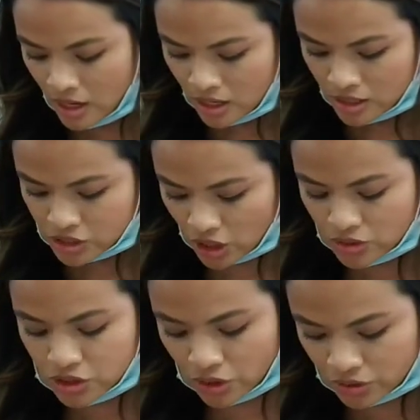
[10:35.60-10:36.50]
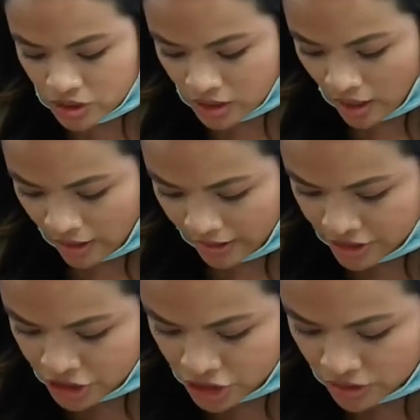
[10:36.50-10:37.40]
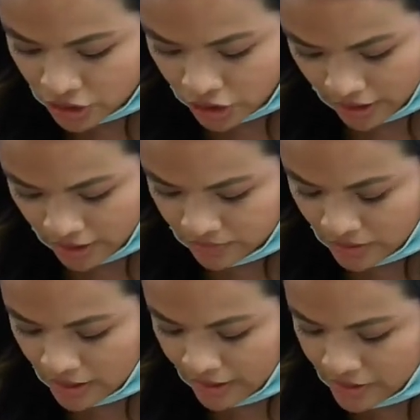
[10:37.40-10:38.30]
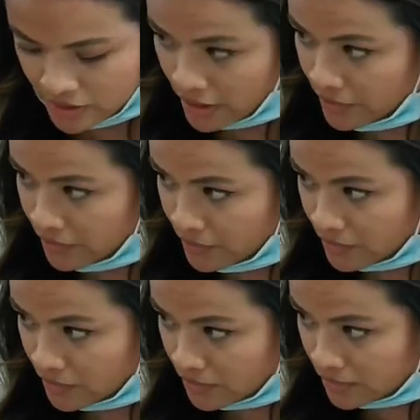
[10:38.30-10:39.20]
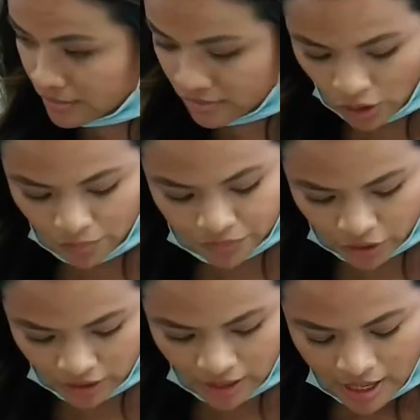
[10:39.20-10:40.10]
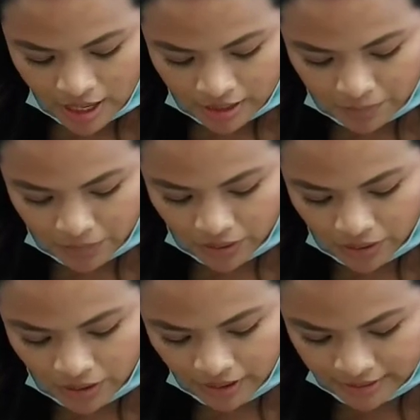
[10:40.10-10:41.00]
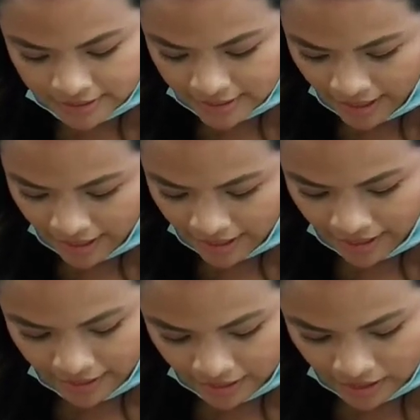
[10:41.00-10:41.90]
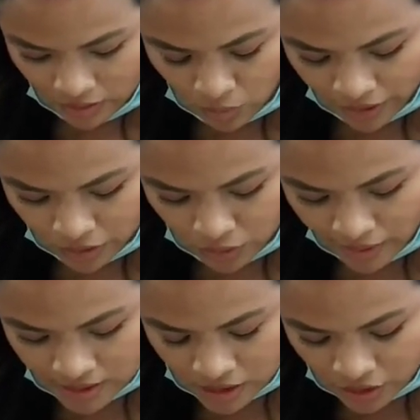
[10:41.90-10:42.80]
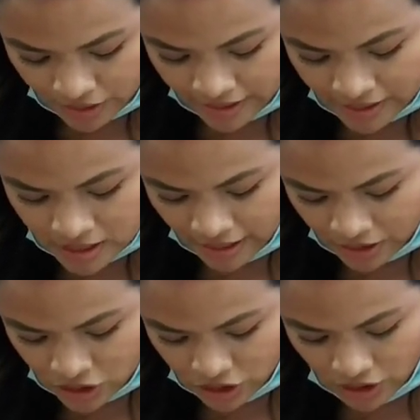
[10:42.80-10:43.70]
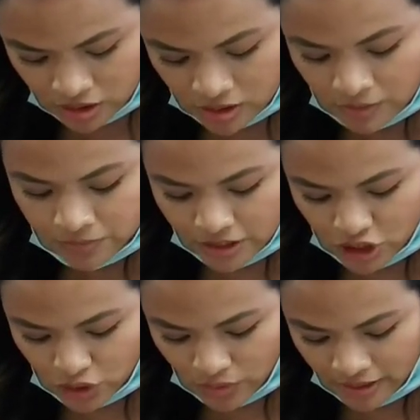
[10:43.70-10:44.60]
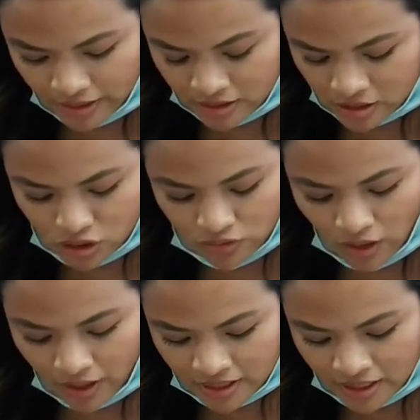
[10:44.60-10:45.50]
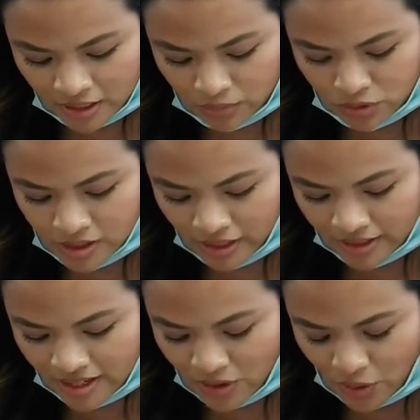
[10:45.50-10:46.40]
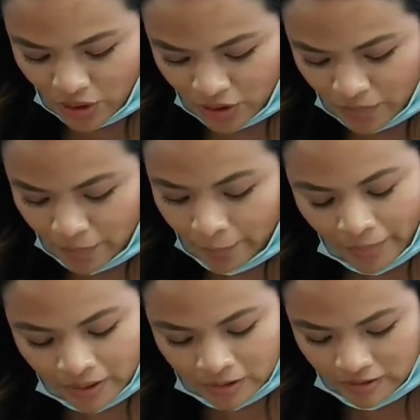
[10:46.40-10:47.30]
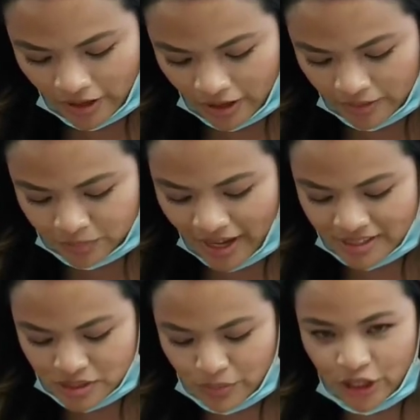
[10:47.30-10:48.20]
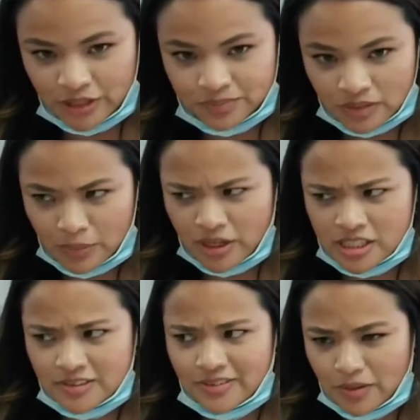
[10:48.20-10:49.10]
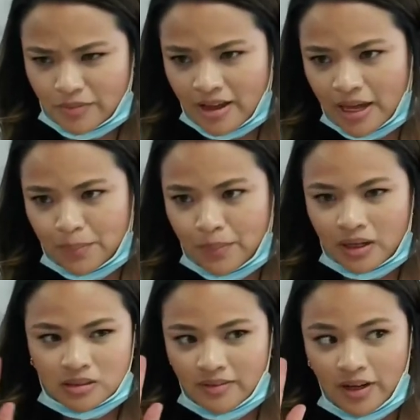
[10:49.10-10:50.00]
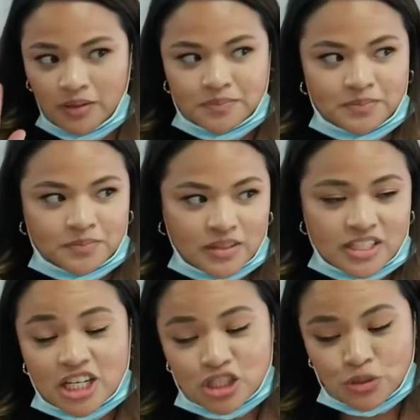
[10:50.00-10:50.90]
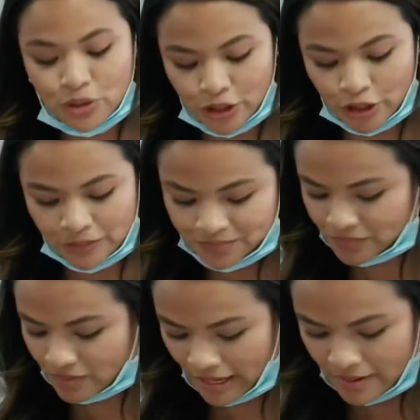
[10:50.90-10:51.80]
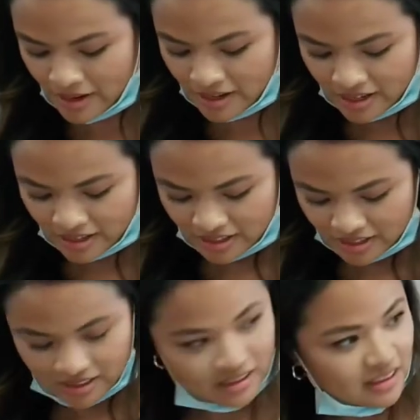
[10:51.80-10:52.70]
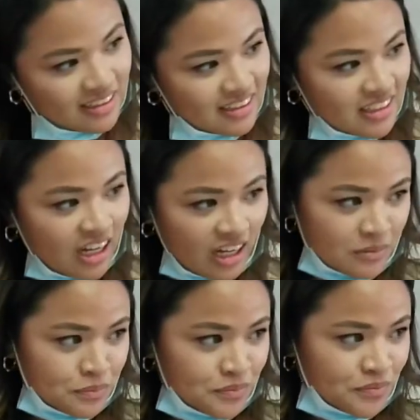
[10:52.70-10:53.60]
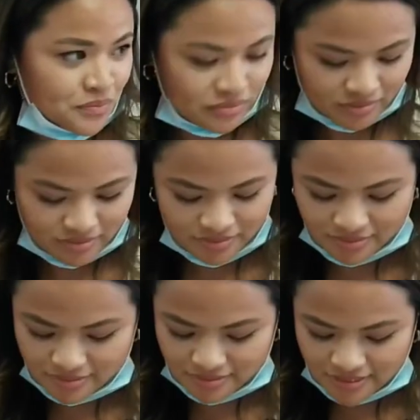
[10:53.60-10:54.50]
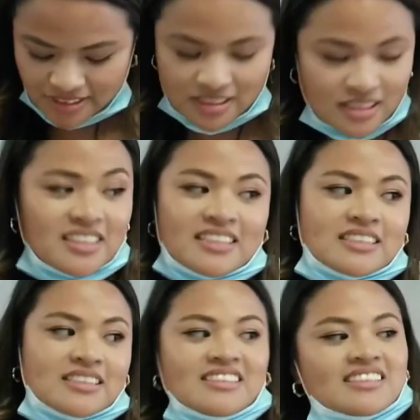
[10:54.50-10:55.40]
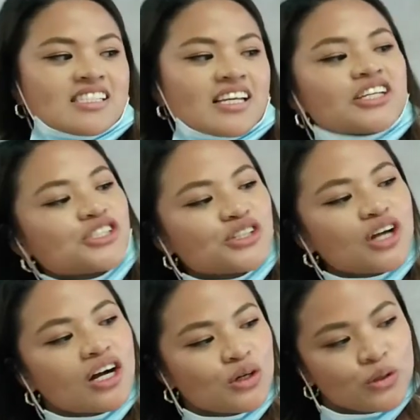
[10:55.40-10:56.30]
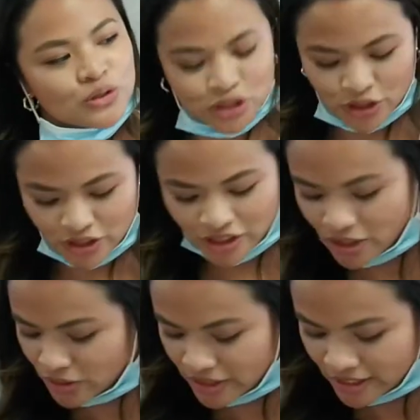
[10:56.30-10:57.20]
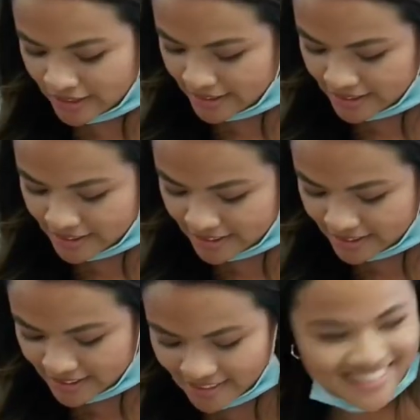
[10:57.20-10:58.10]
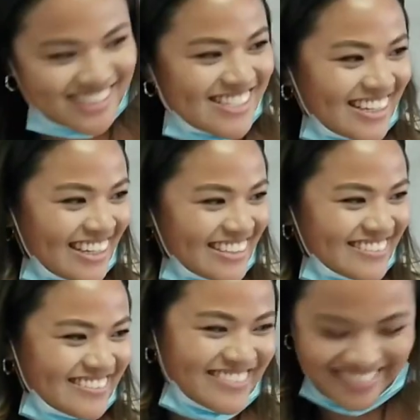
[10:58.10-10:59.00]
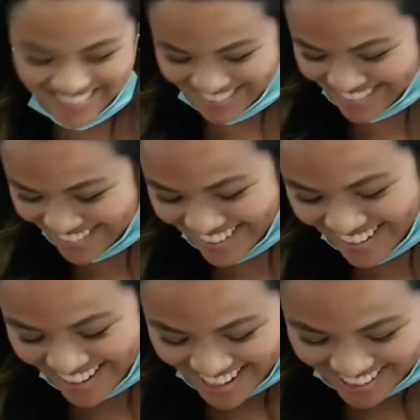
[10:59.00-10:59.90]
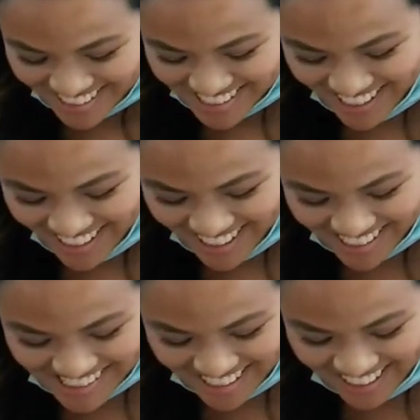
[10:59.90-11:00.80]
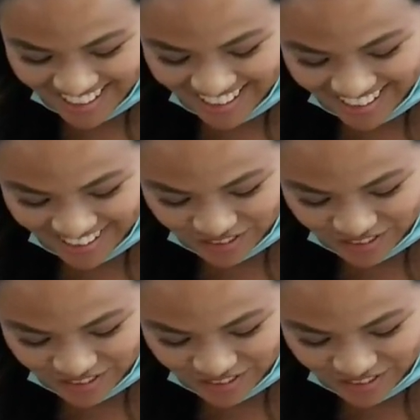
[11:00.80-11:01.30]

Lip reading: So circle Scottish, good. Anything else there? No, good. Number 9, when you went to Greece, Dexter, did you eat souvlaki, moussaka, or baklava? Asked Mary. How many guys have ever had baklava? It's actually pretty good. Okay? Huh? It's because you're not cultured, Cody. Just kidding. Just kidding.